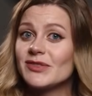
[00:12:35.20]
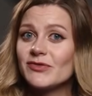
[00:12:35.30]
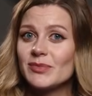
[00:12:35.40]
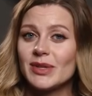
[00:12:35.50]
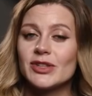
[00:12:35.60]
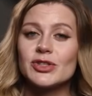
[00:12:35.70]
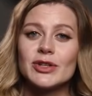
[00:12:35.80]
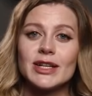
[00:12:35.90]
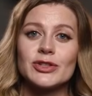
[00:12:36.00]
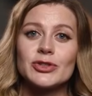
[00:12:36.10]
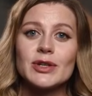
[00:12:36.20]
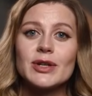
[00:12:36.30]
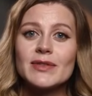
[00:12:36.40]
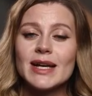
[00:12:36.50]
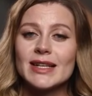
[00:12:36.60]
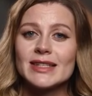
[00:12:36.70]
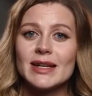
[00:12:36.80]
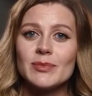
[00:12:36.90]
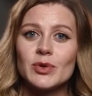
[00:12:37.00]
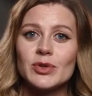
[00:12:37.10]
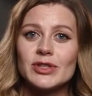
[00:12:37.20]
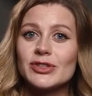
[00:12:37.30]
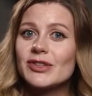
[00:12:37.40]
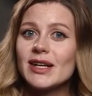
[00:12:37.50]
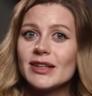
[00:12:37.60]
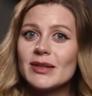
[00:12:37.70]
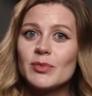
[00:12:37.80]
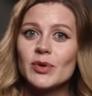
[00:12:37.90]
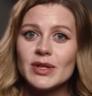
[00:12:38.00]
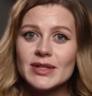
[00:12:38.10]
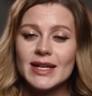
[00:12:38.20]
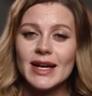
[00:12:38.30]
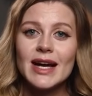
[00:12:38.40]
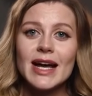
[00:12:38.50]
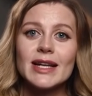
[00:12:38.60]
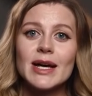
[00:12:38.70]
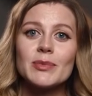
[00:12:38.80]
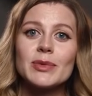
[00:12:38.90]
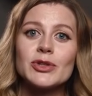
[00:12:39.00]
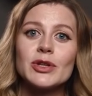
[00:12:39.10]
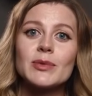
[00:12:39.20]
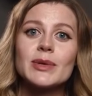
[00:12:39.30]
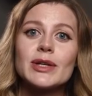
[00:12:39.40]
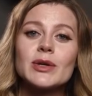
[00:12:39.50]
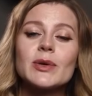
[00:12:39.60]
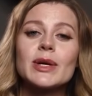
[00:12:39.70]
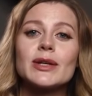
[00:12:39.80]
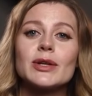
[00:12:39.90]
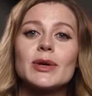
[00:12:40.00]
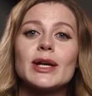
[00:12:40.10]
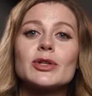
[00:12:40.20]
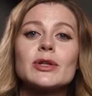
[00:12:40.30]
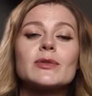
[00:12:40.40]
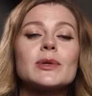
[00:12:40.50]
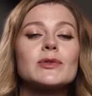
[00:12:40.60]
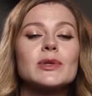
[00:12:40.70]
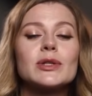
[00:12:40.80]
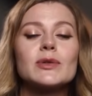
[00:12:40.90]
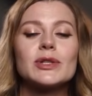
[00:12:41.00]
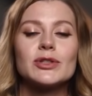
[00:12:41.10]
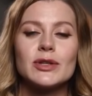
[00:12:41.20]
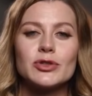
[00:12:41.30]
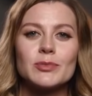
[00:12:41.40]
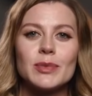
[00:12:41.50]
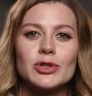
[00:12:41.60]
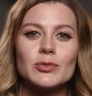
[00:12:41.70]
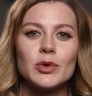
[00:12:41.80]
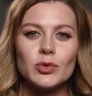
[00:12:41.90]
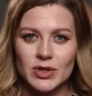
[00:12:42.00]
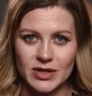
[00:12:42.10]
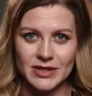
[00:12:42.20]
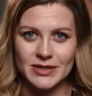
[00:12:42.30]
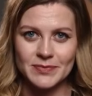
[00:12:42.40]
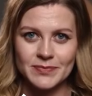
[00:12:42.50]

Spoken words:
information can serve as an important starting point and help determine the correct direction for further research much more quickly.